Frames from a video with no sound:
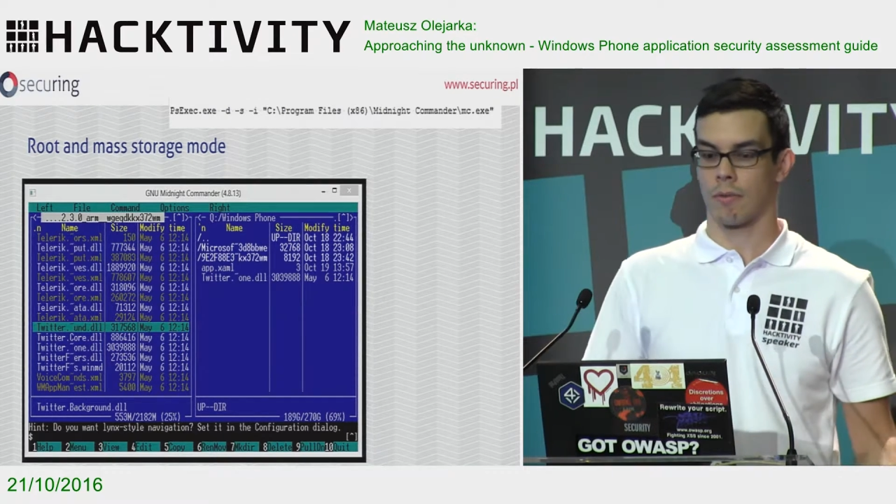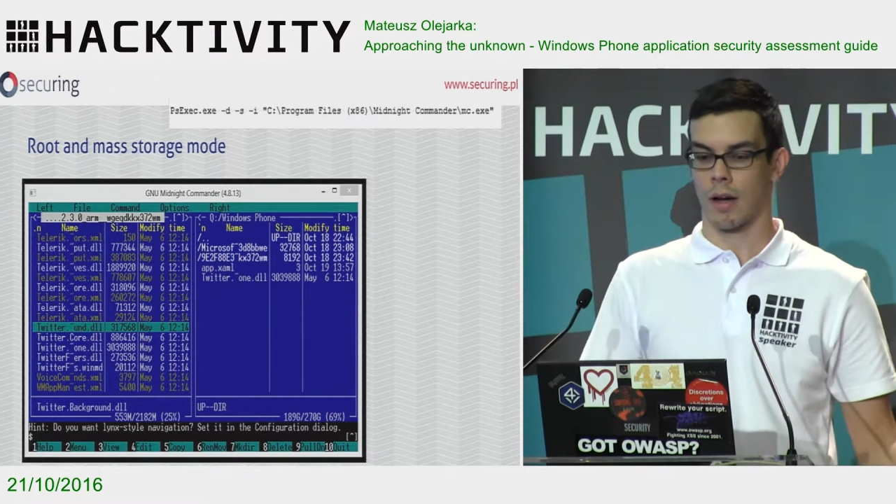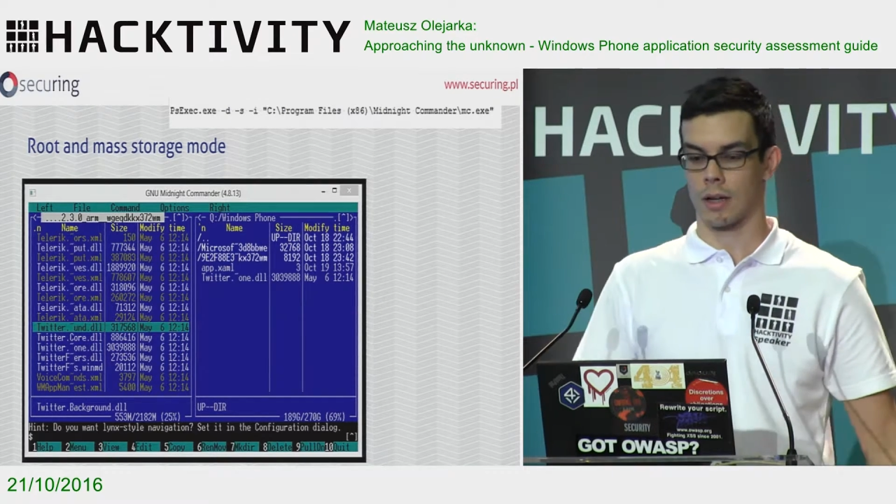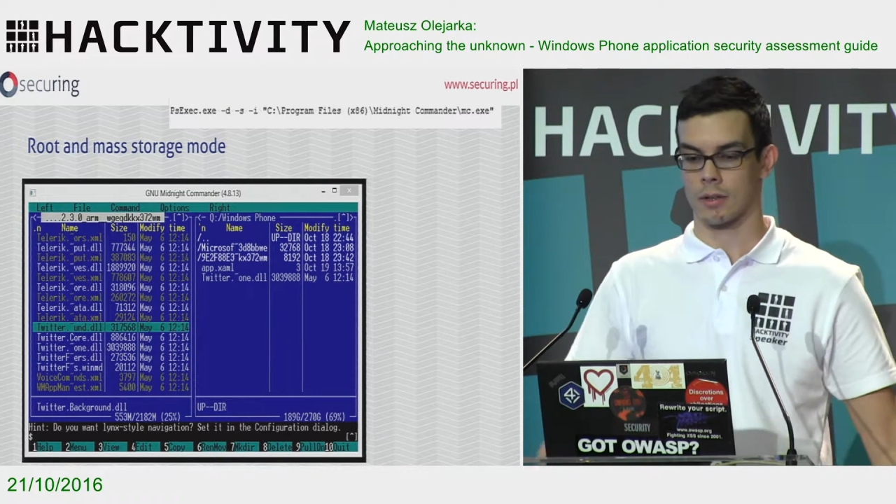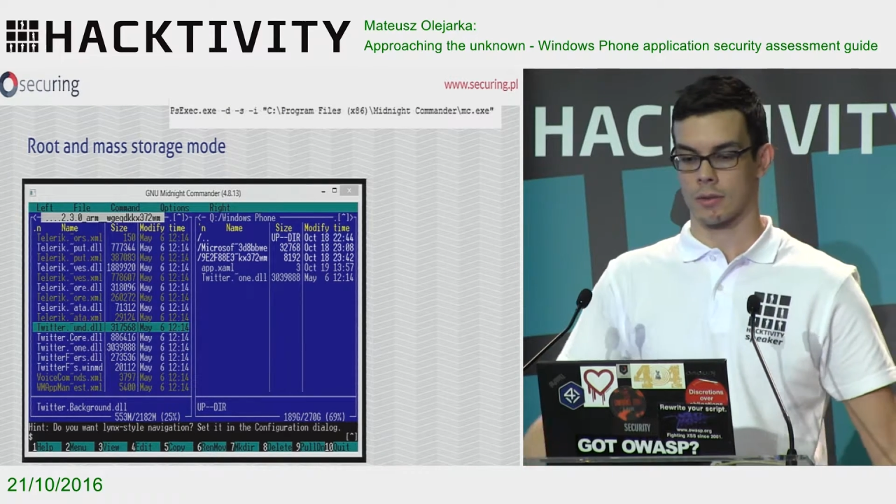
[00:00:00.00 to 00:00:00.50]

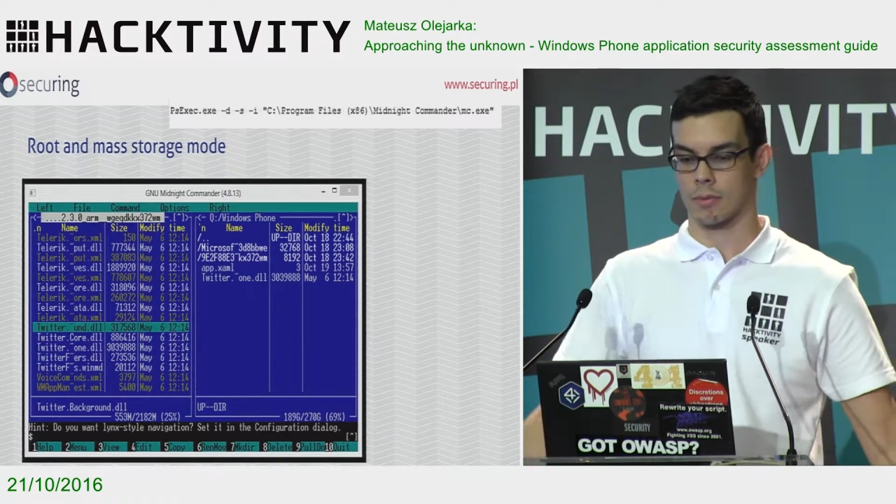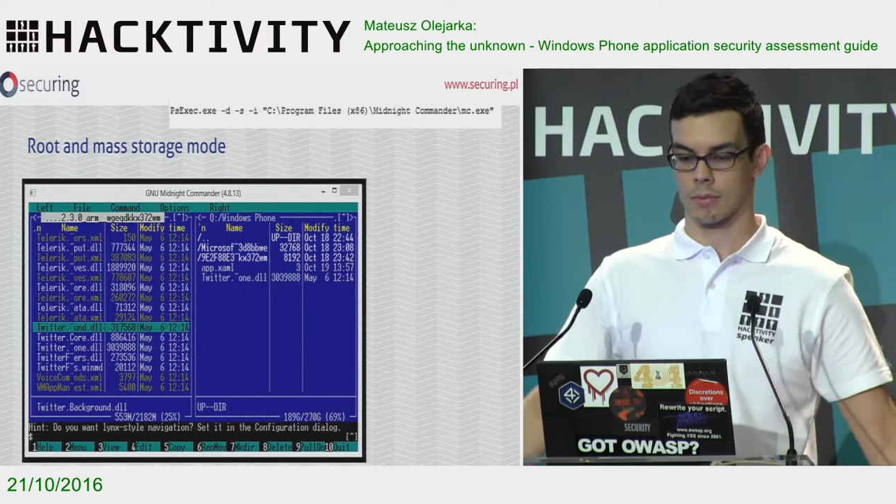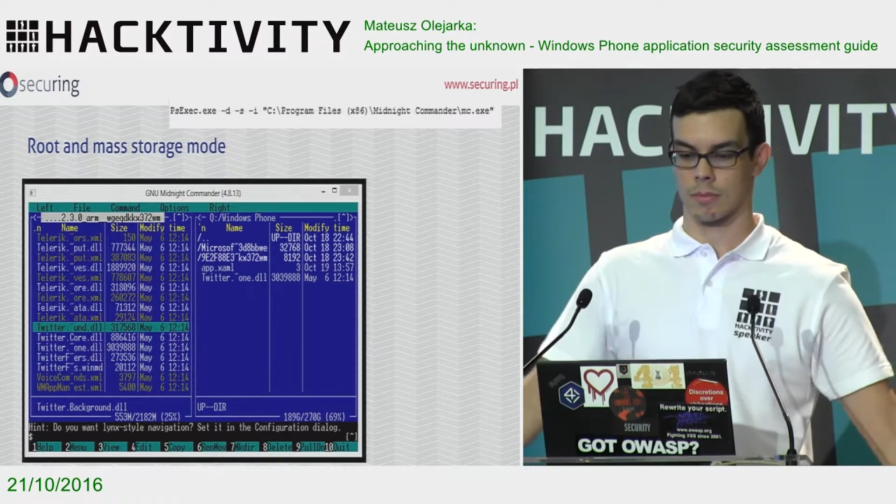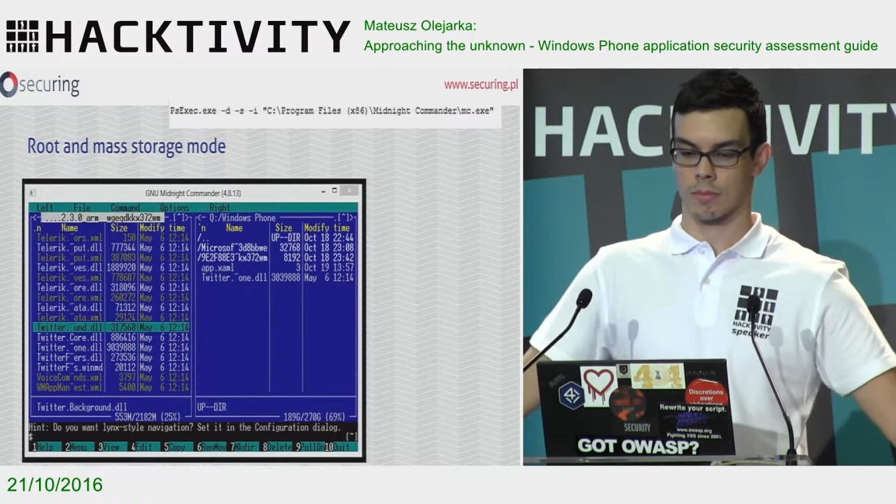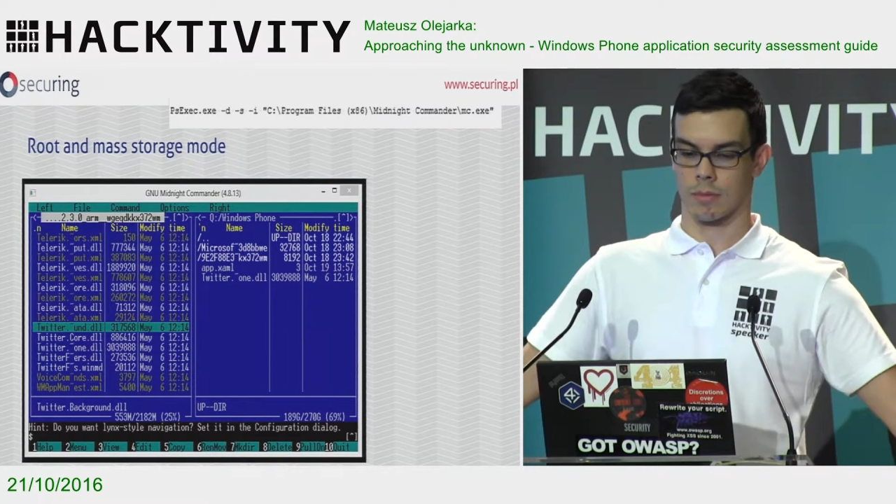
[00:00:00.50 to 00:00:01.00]
files
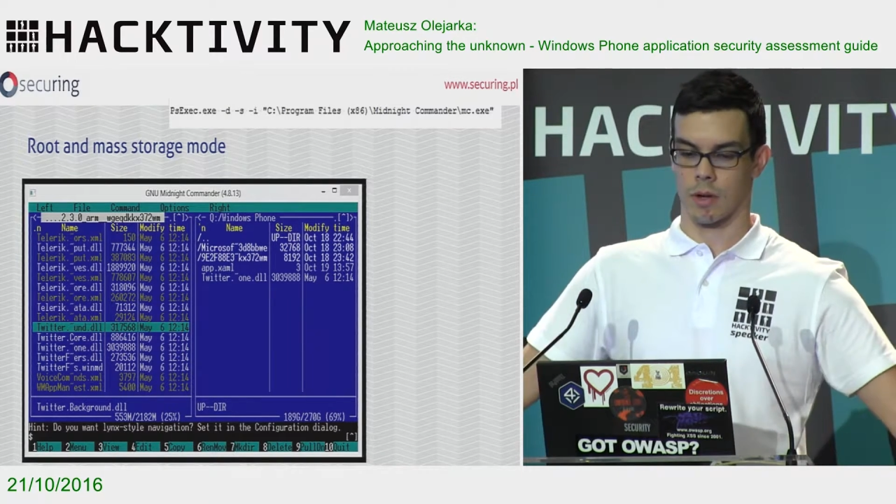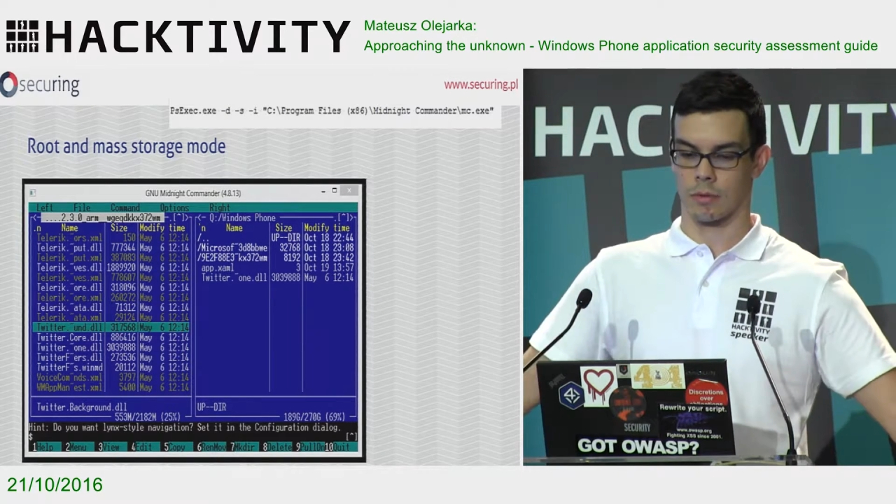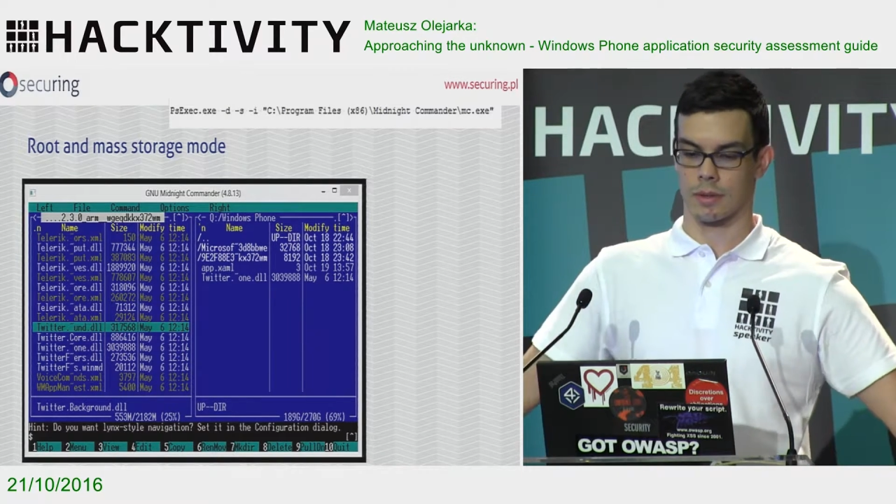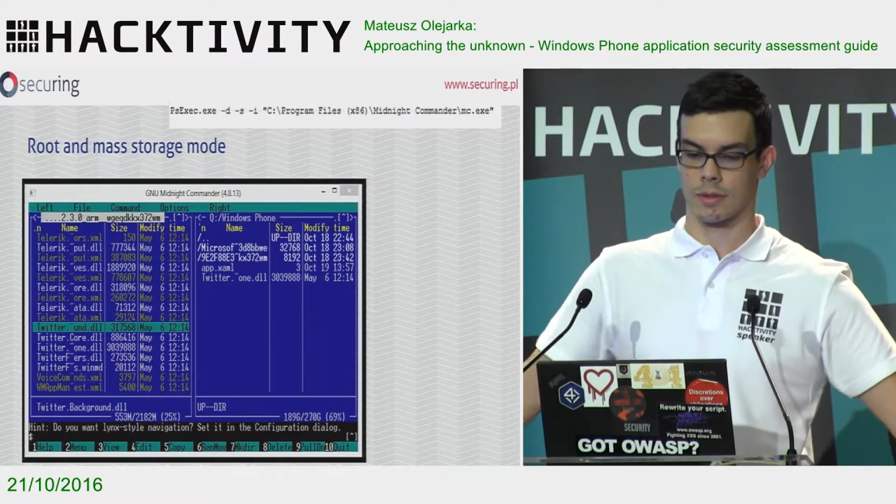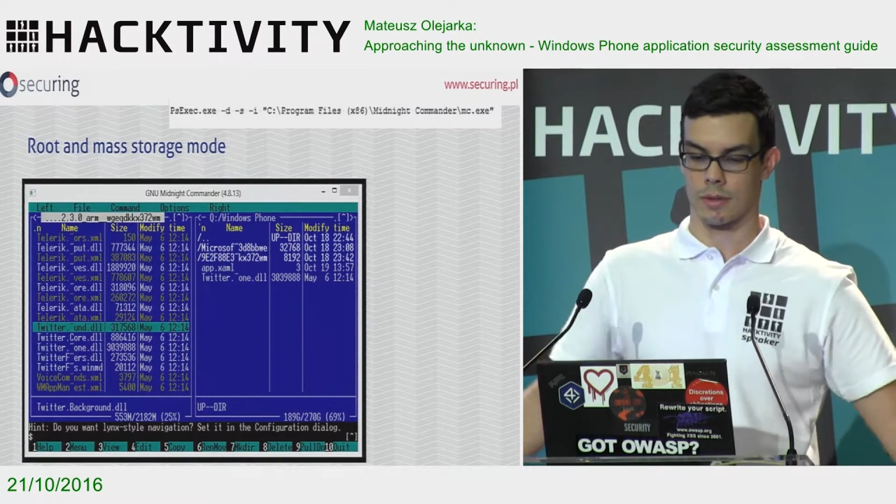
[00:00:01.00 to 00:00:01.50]

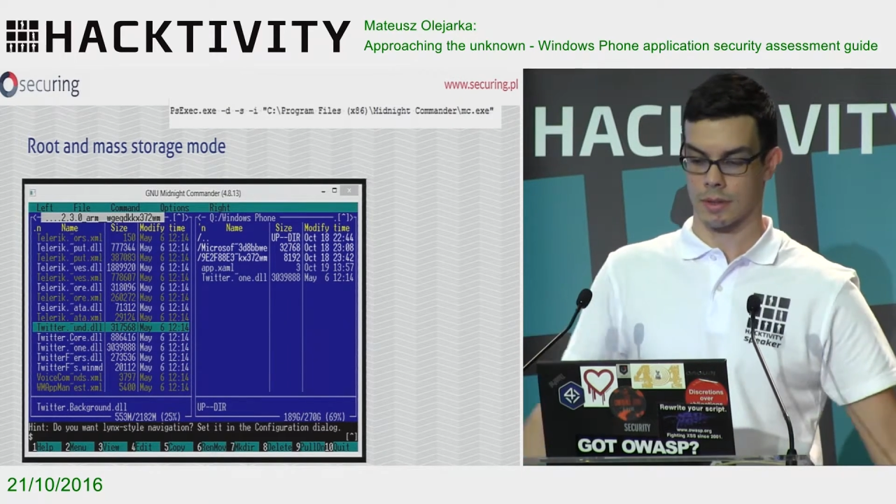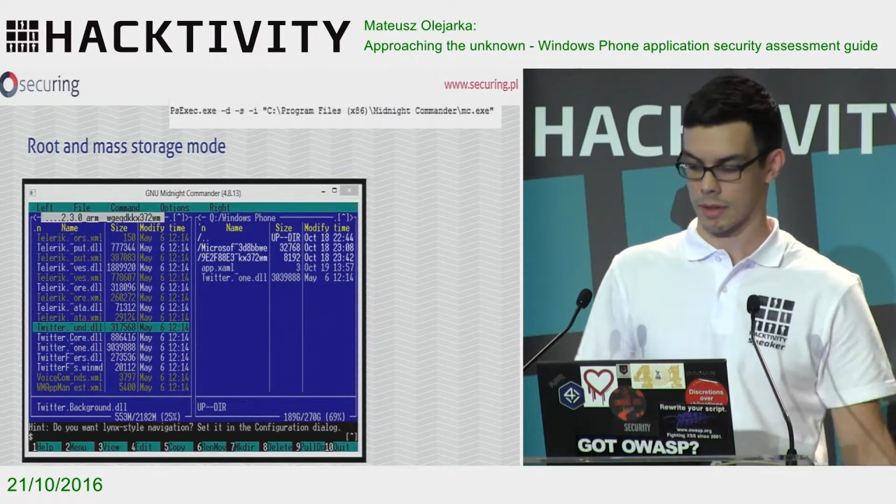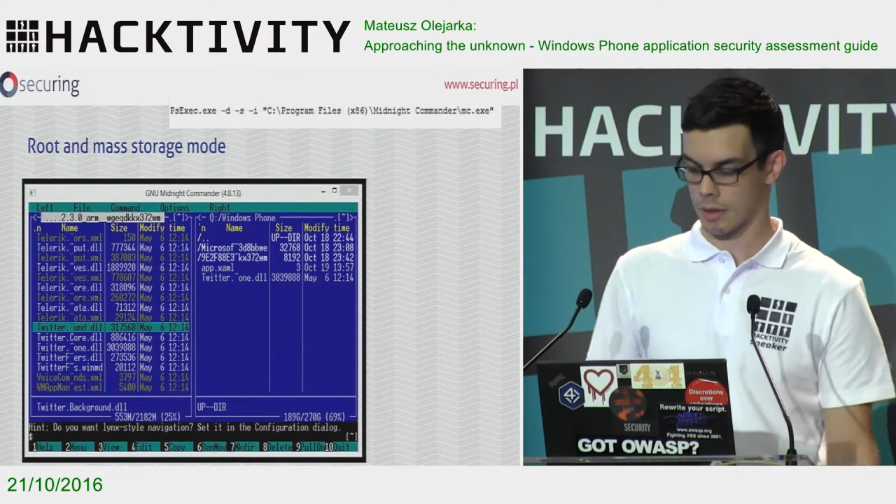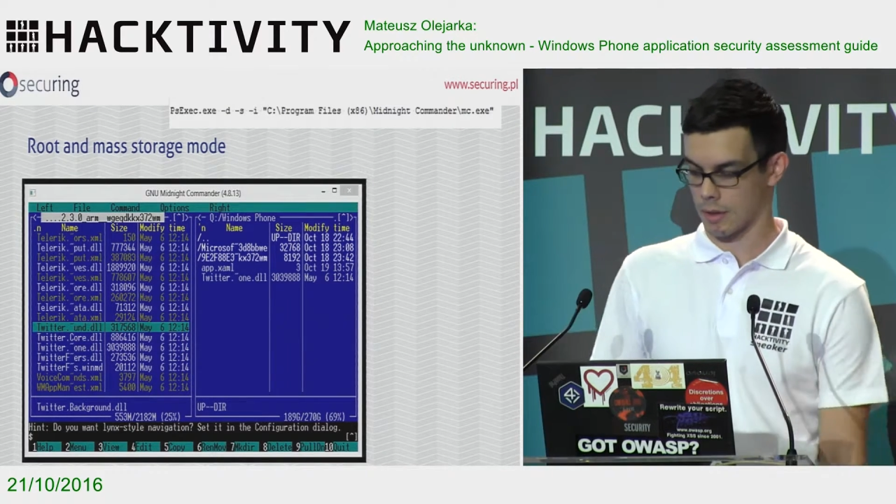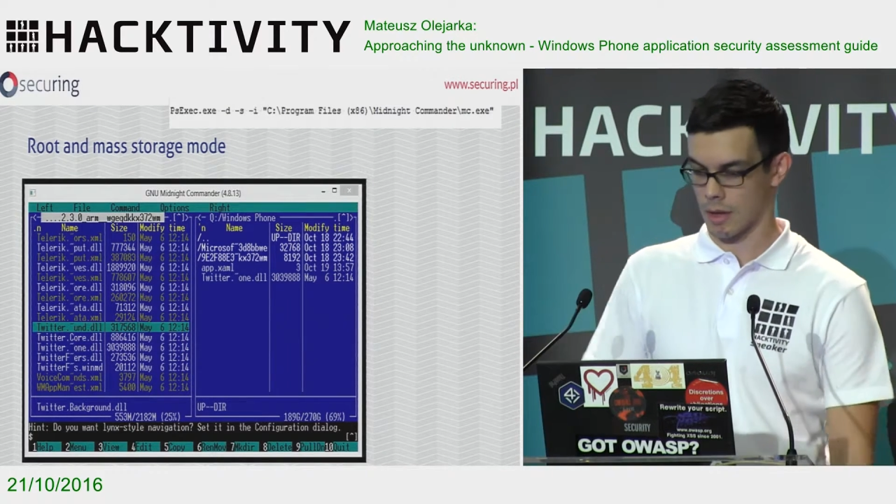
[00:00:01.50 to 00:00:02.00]
on this disk.